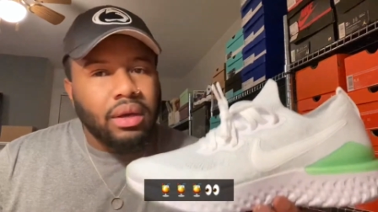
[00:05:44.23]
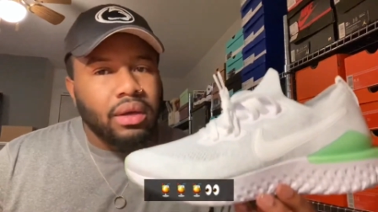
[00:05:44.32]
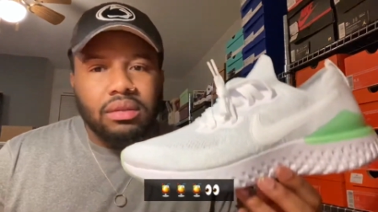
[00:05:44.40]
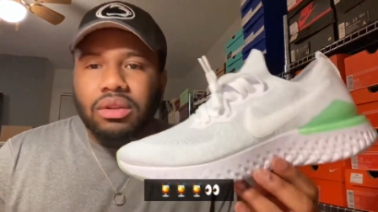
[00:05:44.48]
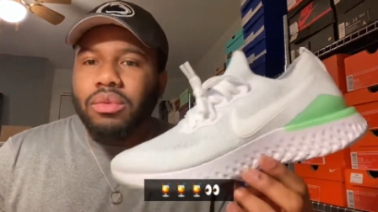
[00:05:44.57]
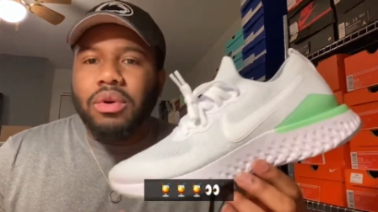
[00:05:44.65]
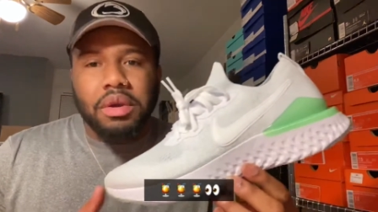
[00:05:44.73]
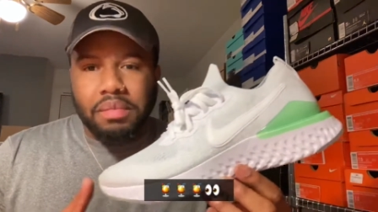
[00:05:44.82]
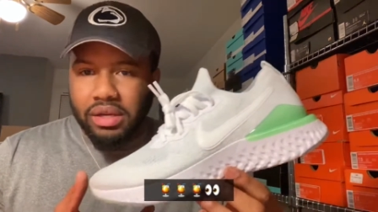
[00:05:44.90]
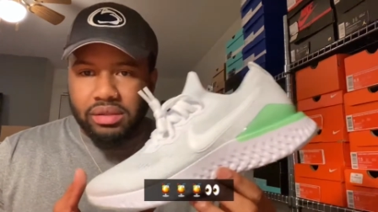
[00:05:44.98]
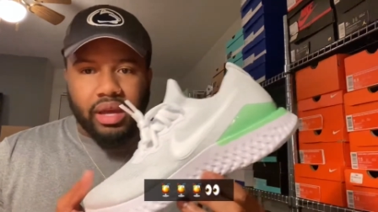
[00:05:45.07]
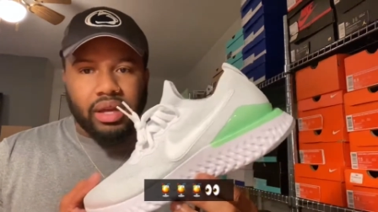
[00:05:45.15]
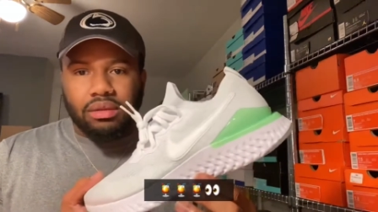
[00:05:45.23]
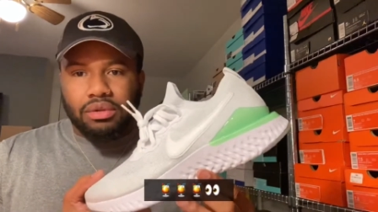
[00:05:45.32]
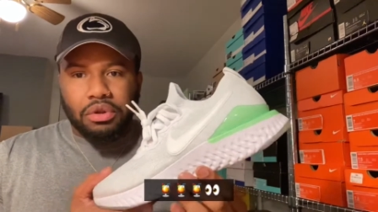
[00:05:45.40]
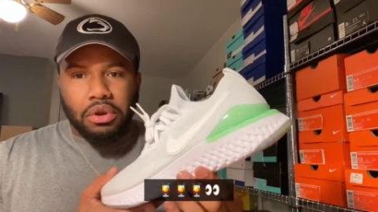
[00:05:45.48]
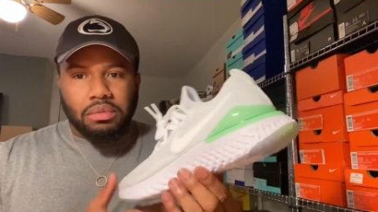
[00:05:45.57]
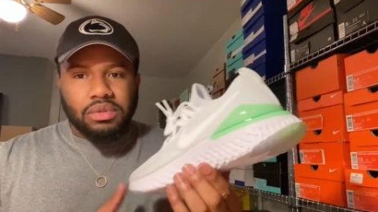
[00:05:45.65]
Don't worry about that.
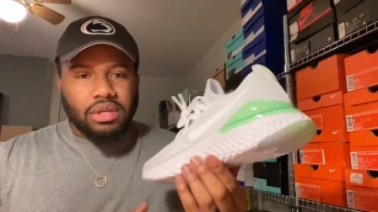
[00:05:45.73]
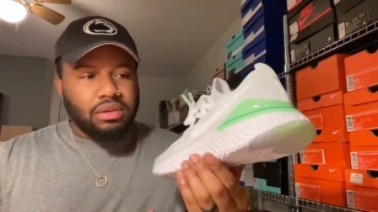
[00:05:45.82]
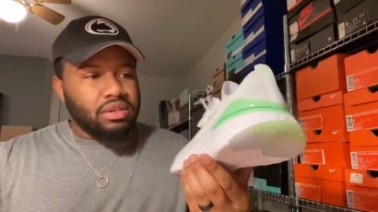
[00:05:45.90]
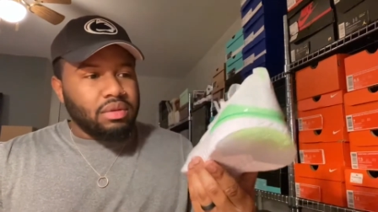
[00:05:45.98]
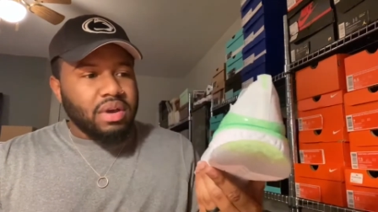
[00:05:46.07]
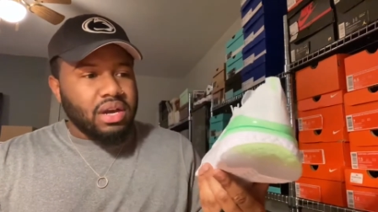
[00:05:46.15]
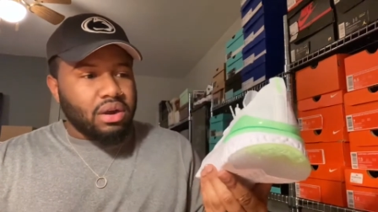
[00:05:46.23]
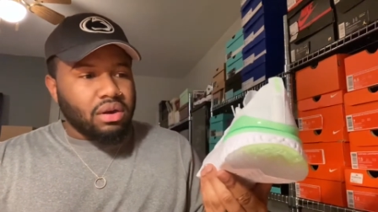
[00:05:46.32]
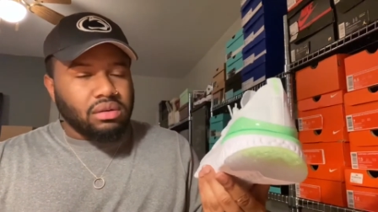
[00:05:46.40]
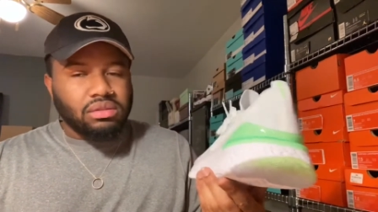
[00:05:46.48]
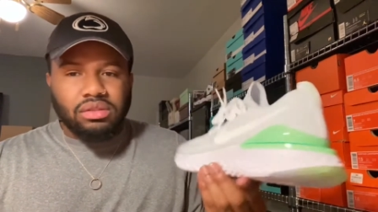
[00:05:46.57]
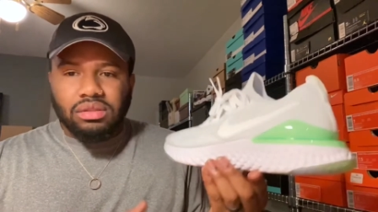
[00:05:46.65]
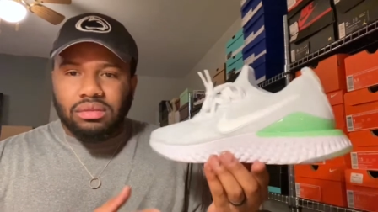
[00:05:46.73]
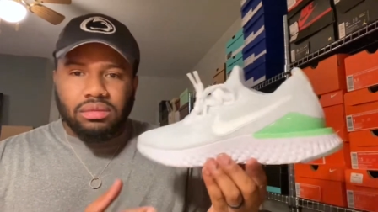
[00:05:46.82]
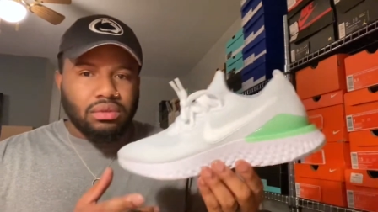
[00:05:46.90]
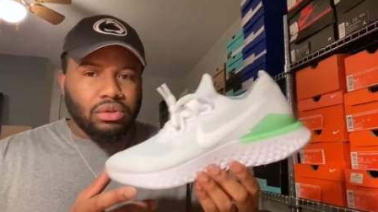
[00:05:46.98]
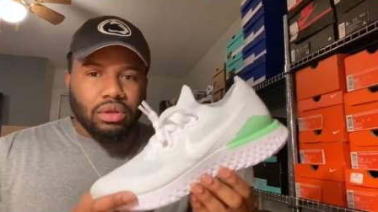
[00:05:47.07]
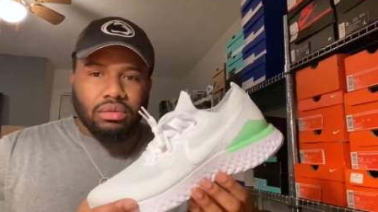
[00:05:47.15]
You know what I'm saying? You see my girl, she's,
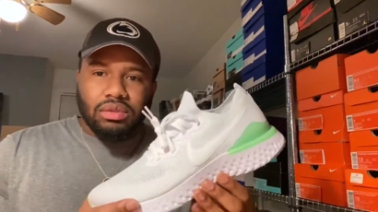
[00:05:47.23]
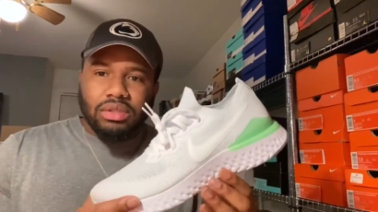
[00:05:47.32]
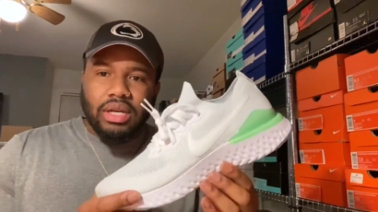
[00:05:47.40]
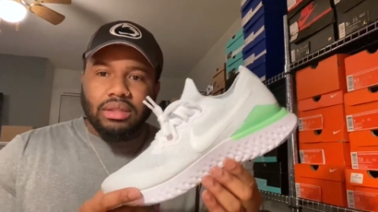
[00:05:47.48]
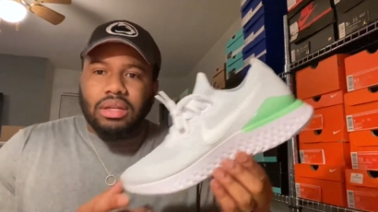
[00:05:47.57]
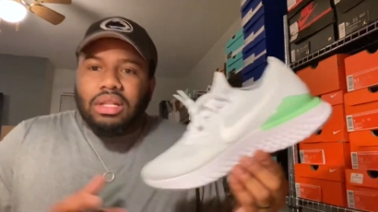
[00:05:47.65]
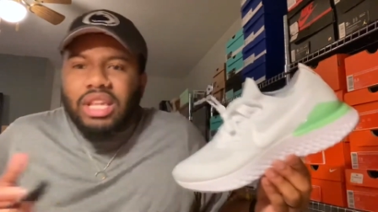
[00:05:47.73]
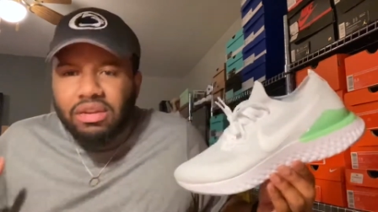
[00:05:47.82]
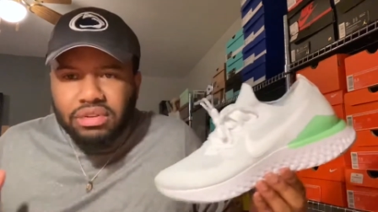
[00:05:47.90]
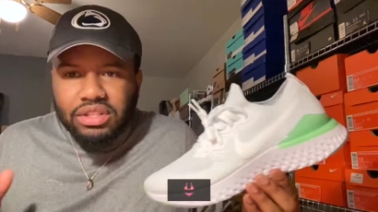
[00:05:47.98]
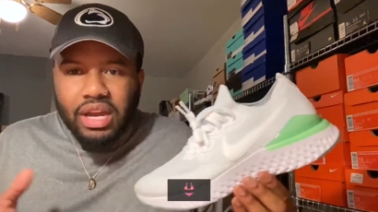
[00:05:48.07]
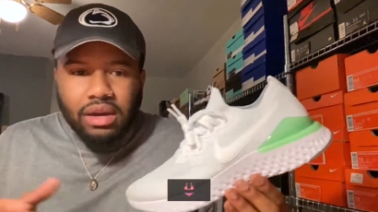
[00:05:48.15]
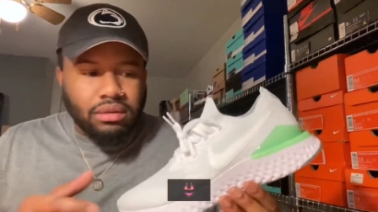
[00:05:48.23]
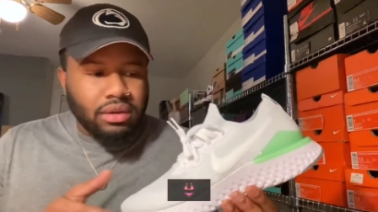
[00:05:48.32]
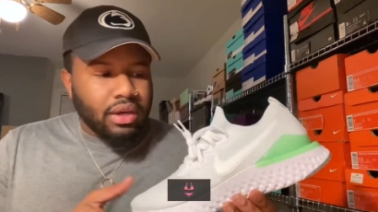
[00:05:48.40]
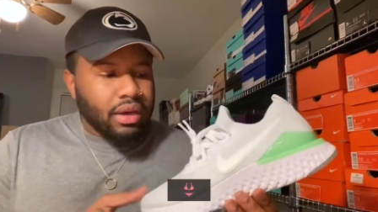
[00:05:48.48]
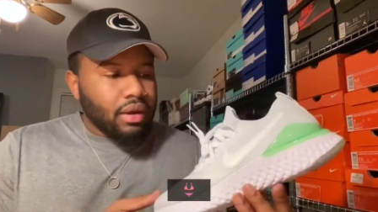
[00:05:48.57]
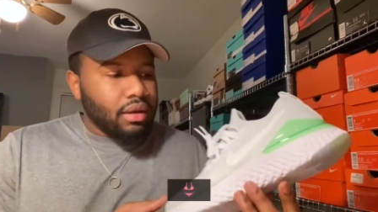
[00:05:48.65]
you know, she got the cleavage out.
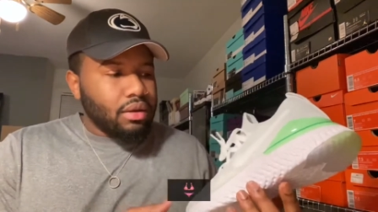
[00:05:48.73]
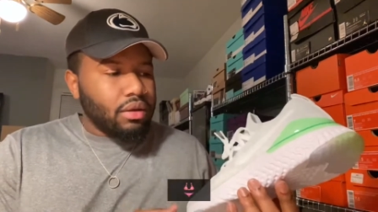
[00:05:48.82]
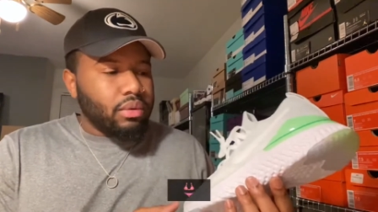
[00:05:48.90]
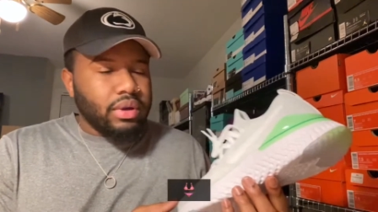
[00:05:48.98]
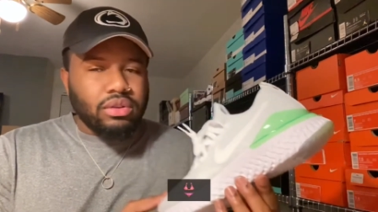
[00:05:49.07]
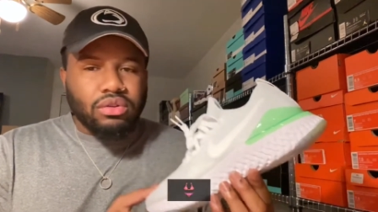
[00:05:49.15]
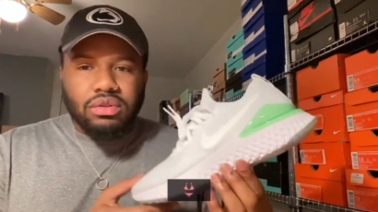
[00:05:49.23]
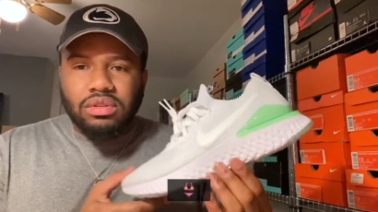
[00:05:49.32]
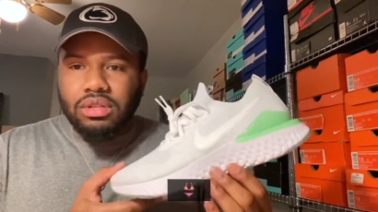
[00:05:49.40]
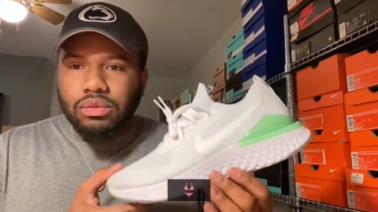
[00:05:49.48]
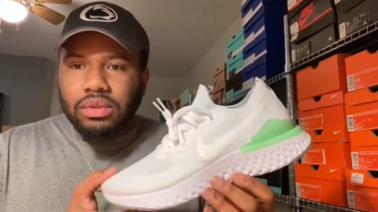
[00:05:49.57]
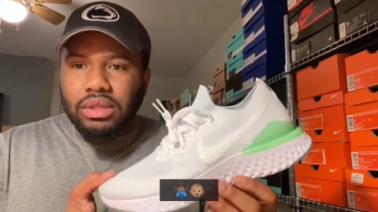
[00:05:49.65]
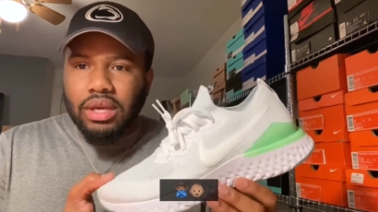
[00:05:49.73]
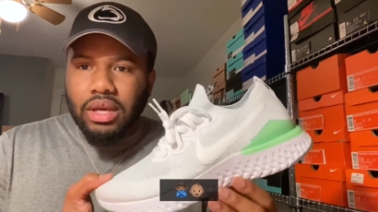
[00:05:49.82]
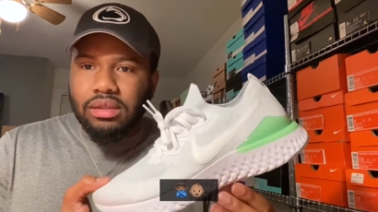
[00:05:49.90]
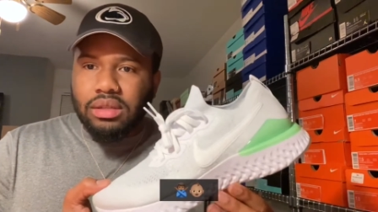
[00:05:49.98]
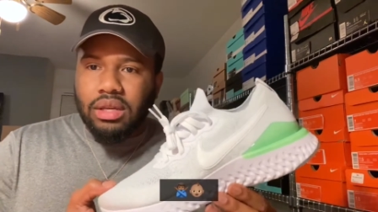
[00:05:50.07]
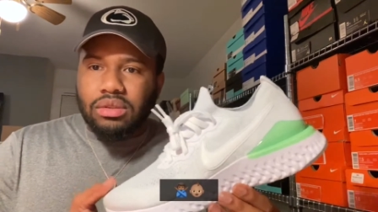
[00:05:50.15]
You know, we you don't see us with the
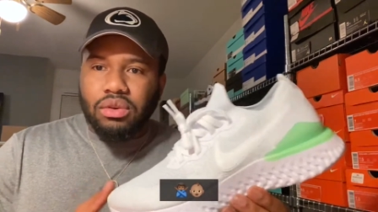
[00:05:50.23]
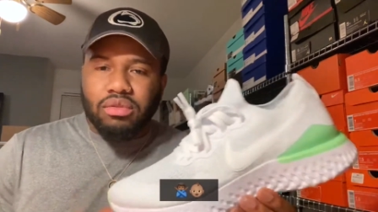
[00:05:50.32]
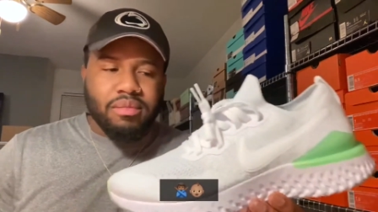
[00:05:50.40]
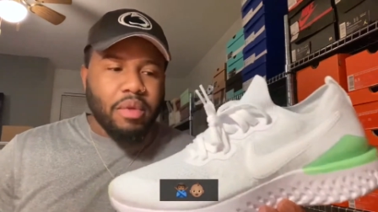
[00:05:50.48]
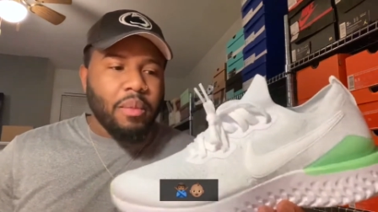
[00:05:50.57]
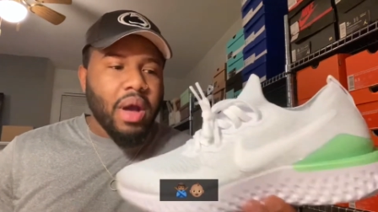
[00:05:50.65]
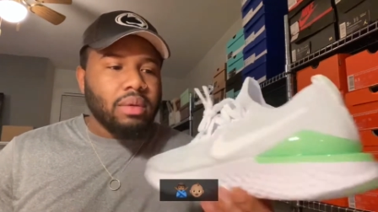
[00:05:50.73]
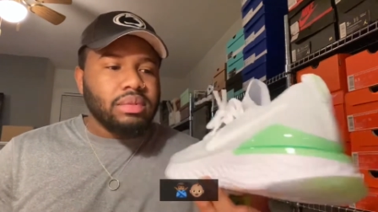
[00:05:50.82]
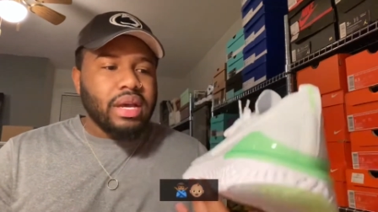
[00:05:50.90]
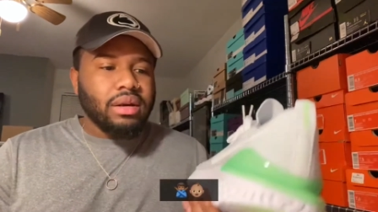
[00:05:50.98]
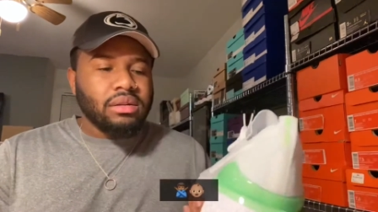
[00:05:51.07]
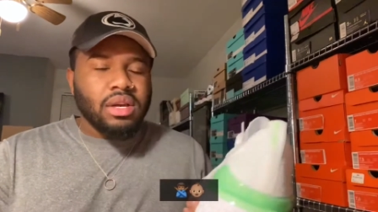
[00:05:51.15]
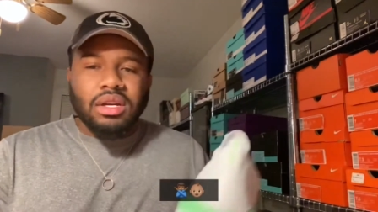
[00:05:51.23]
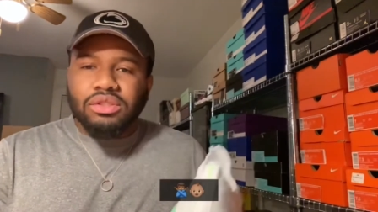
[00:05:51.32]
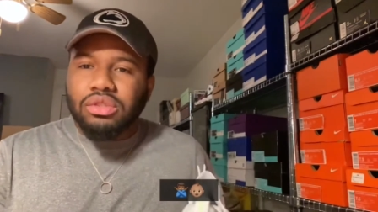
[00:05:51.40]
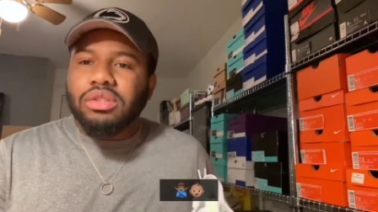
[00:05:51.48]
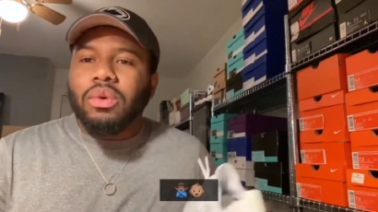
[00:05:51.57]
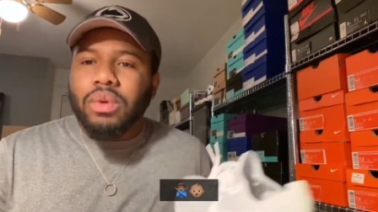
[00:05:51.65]
kids. Kids are over at my mom's house.
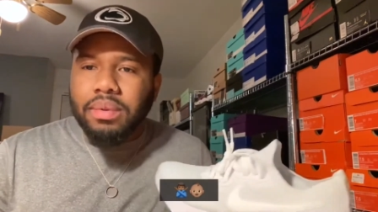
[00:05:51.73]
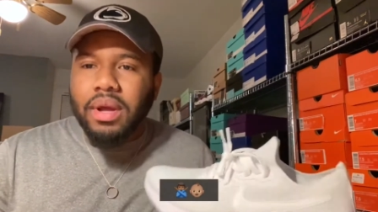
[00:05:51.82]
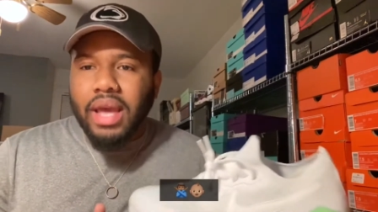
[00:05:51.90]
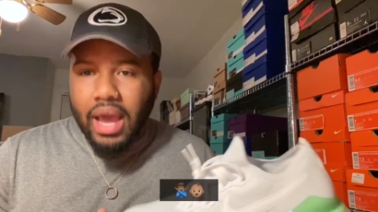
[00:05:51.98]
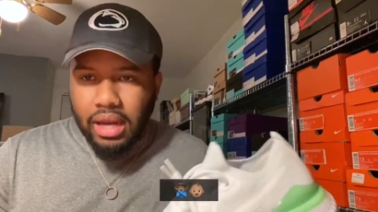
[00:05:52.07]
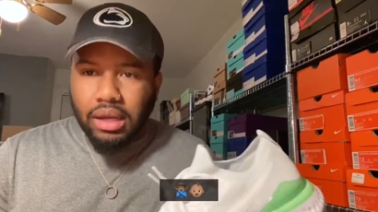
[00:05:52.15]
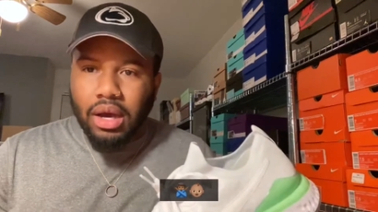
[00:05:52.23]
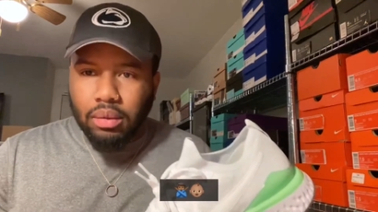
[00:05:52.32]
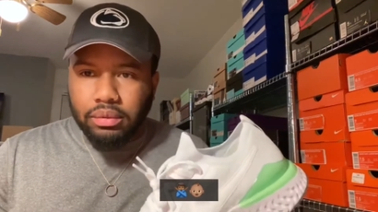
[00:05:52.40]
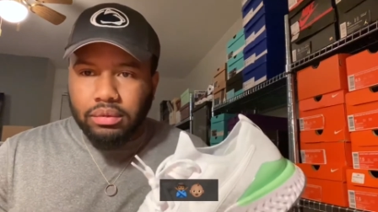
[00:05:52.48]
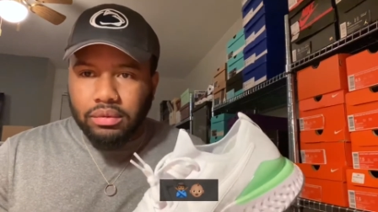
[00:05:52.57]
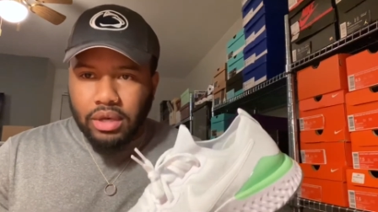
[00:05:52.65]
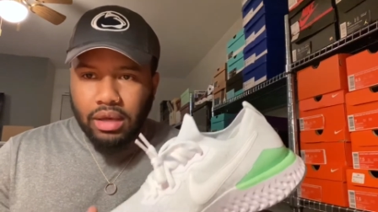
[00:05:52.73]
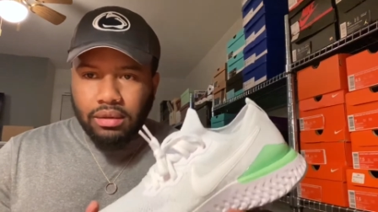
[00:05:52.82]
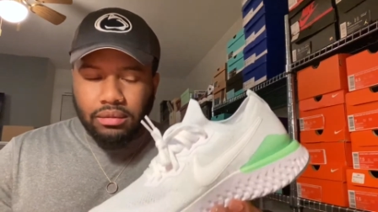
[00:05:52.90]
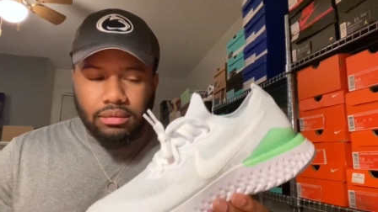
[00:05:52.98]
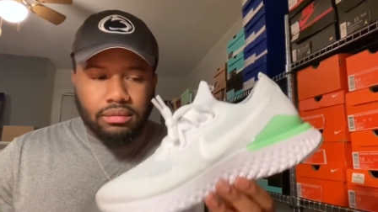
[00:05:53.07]
Just know we probably had a couple, okay?